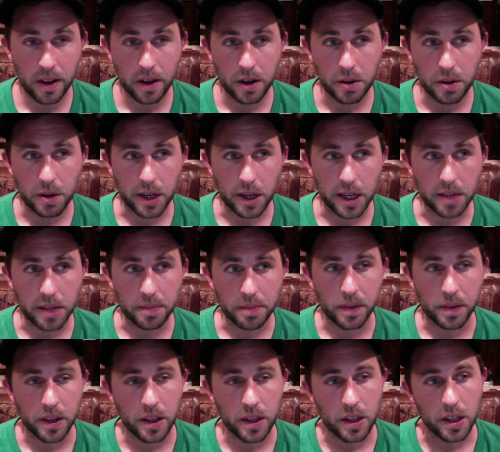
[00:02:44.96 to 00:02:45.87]

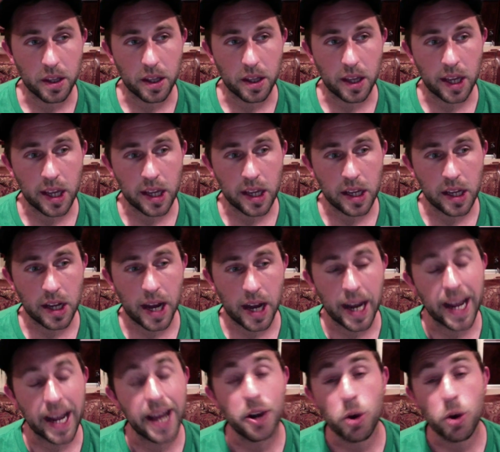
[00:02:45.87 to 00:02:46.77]
right? And
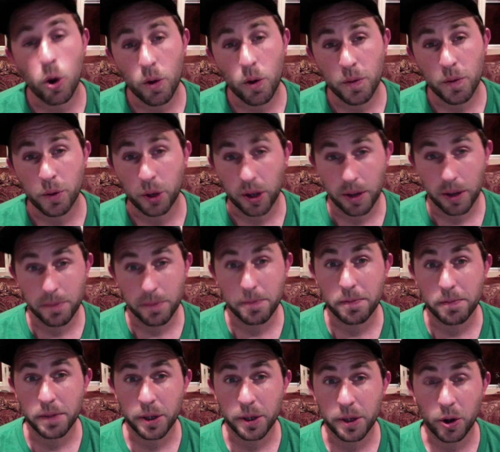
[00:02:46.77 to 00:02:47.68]
I had to overcome
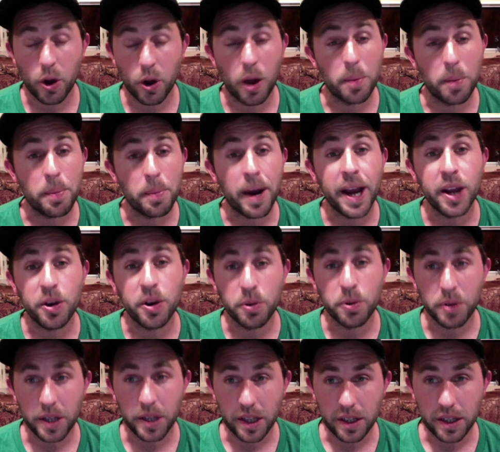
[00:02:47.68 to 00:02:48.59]
fear on my
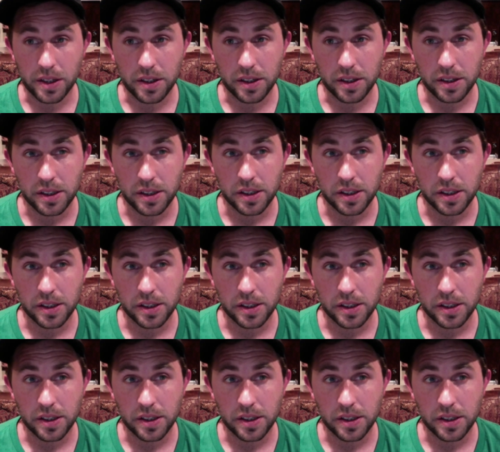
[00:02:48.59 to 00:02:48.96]
own end.